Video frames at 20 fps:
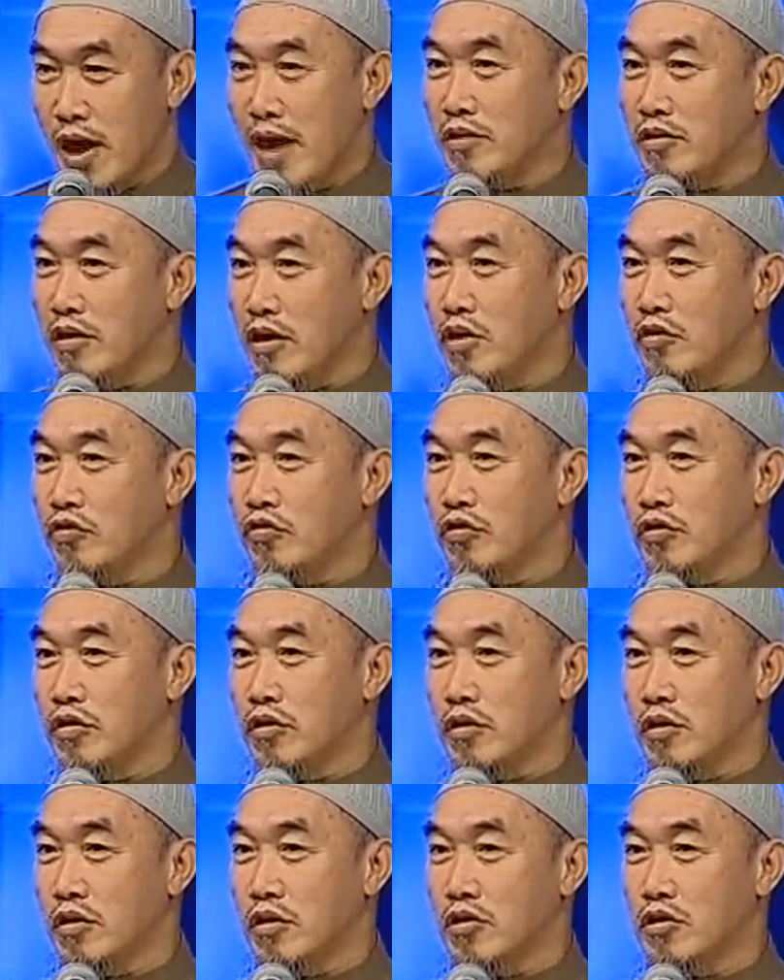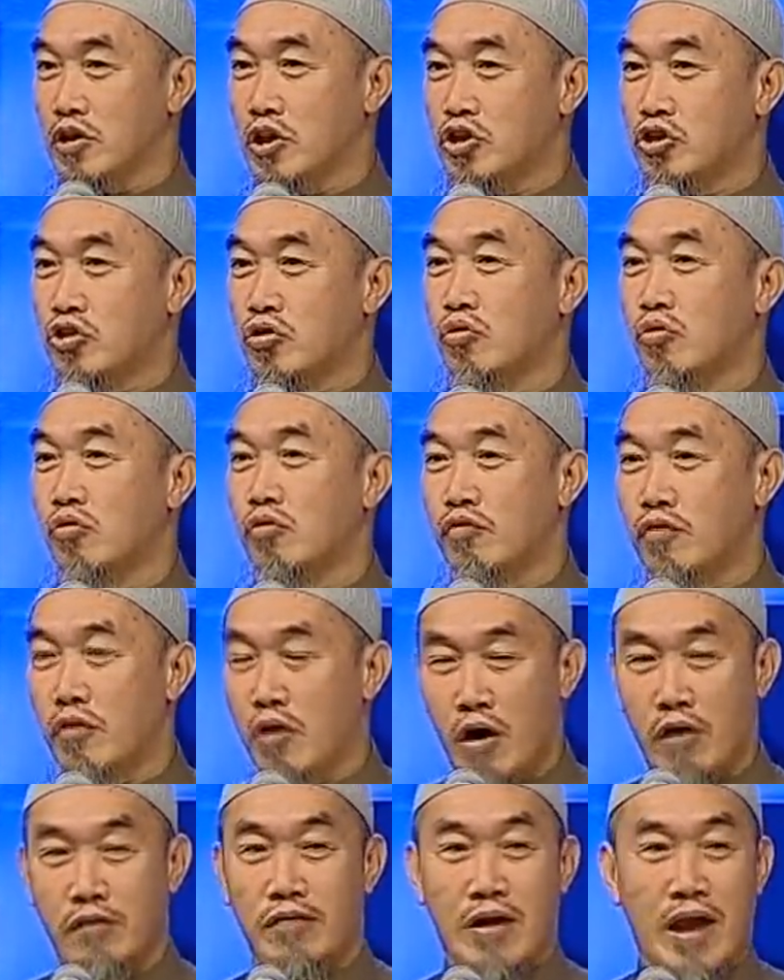That is the
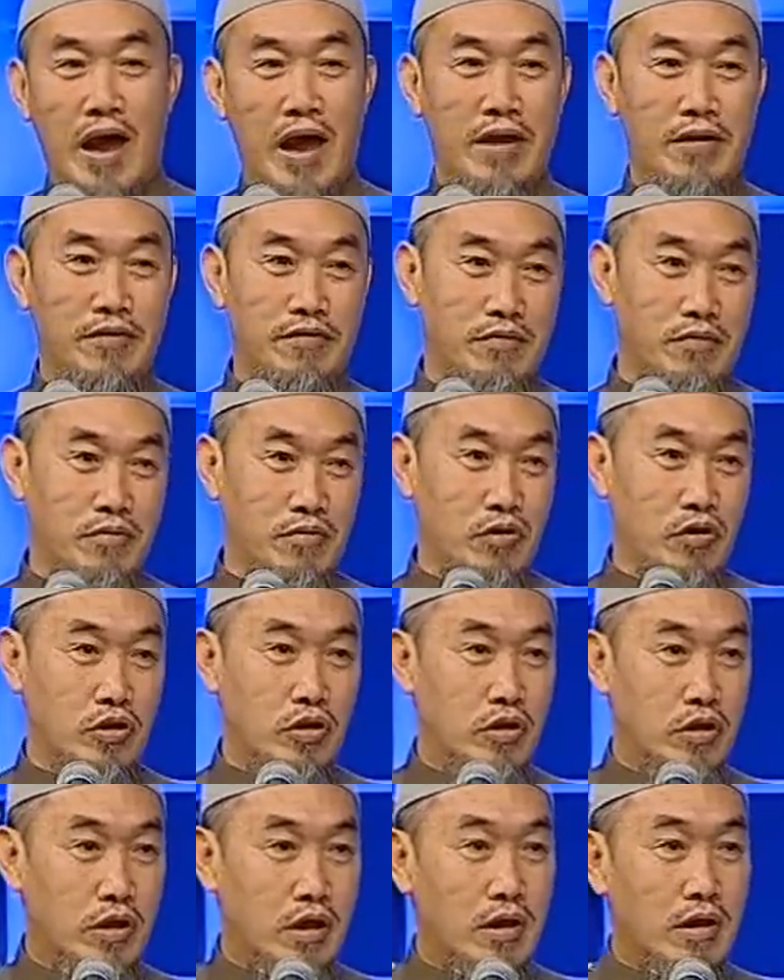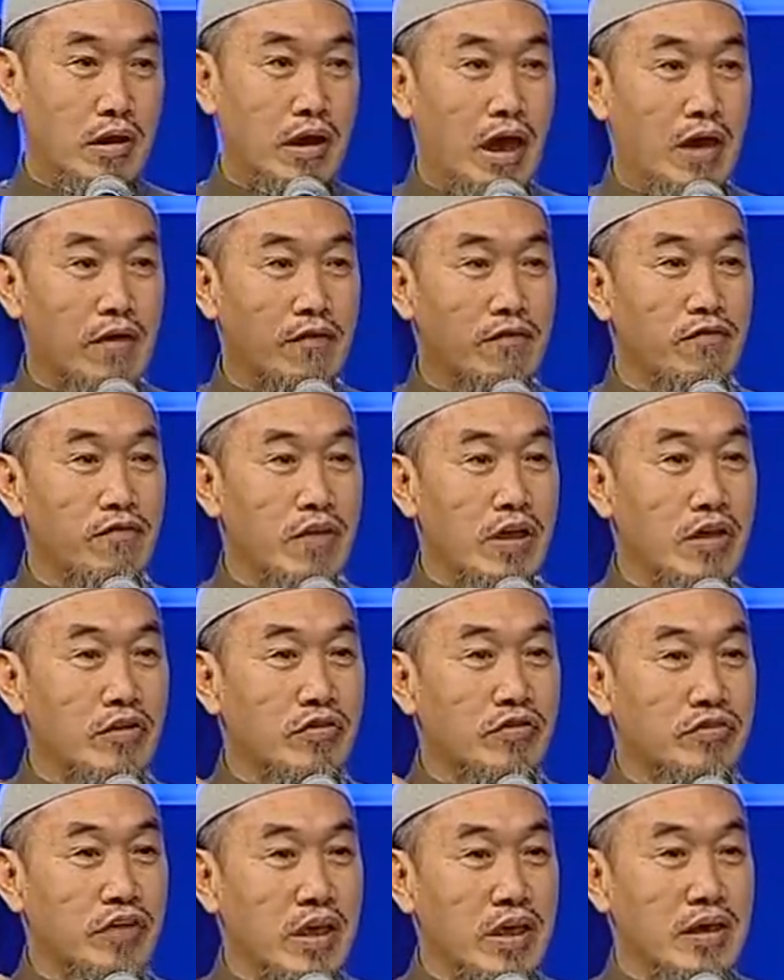truth of life.
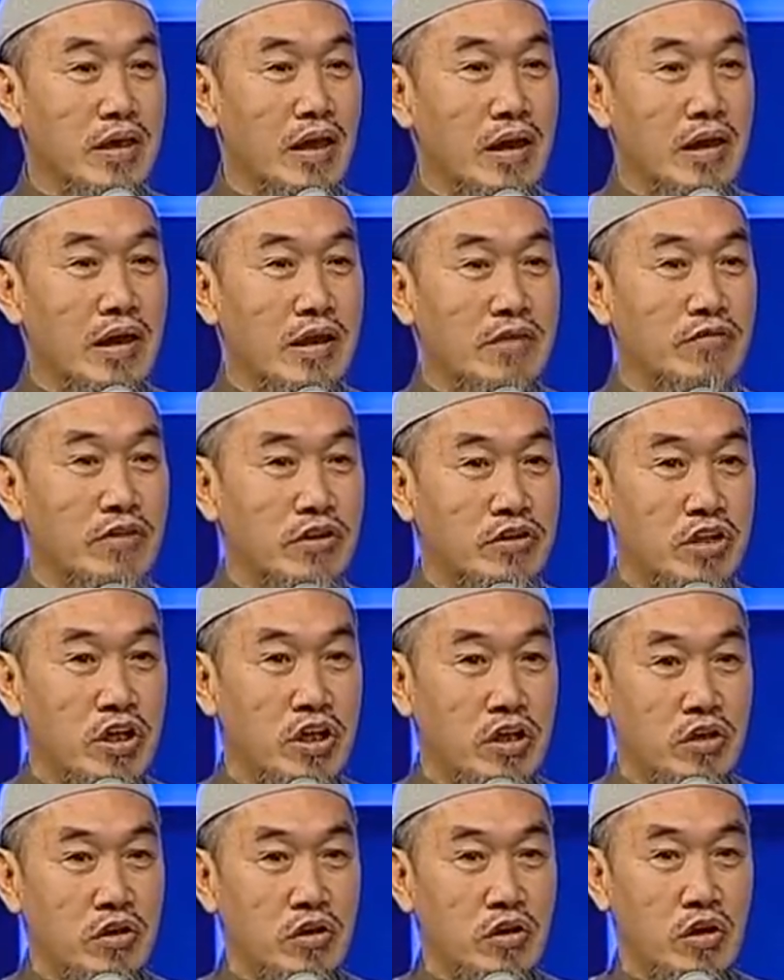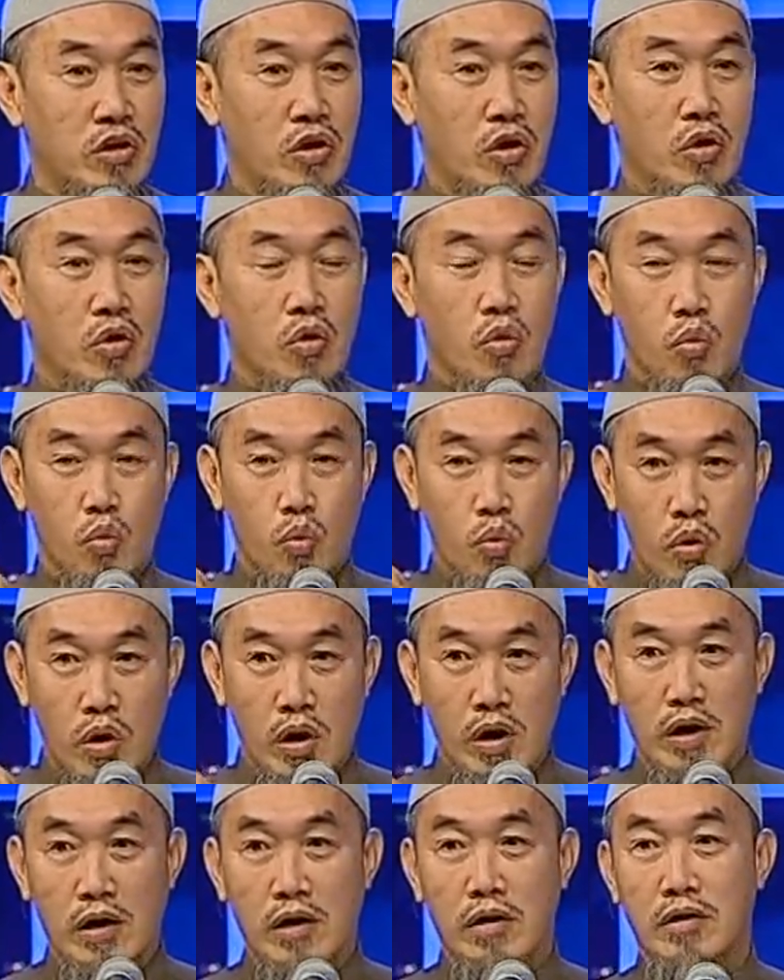Every single living thing
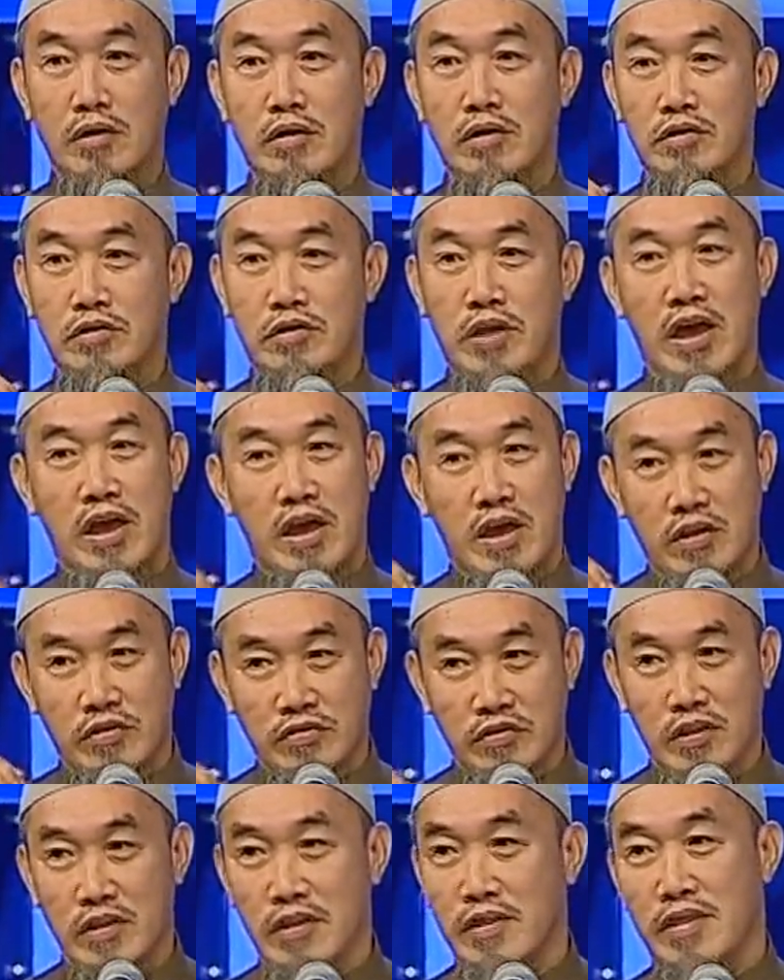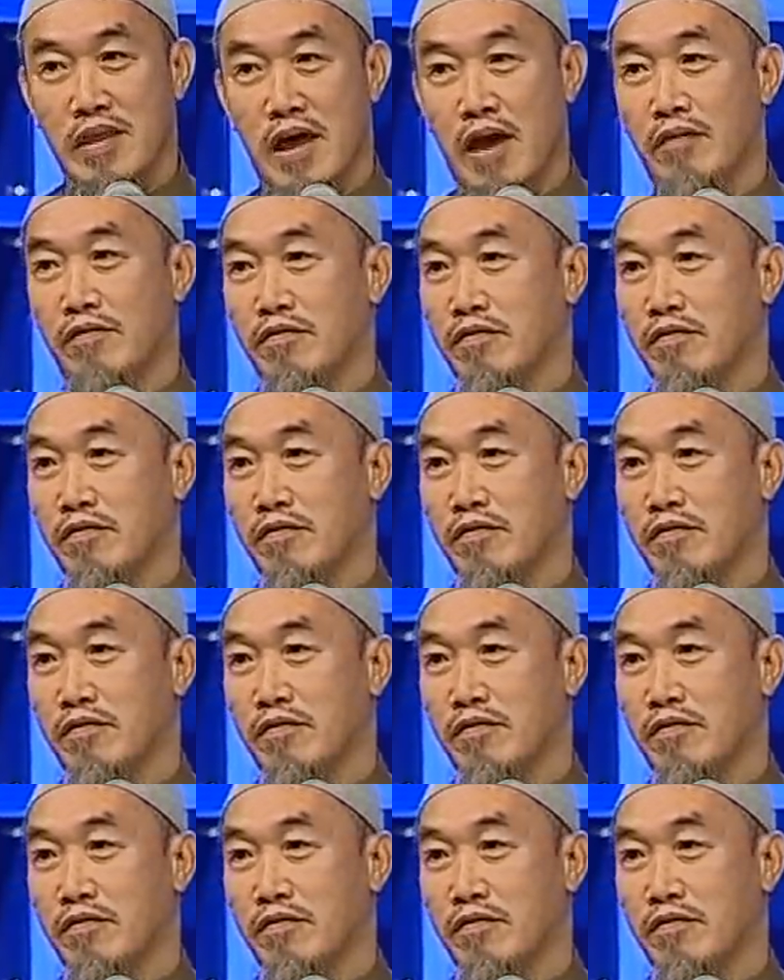will taste